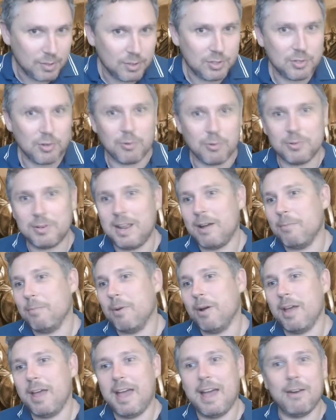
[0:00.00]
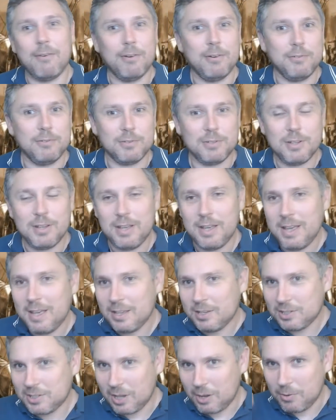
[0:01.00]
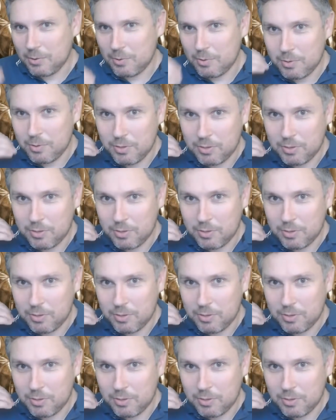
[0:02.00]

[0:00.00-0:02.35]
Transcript: Shot down by arrows. So th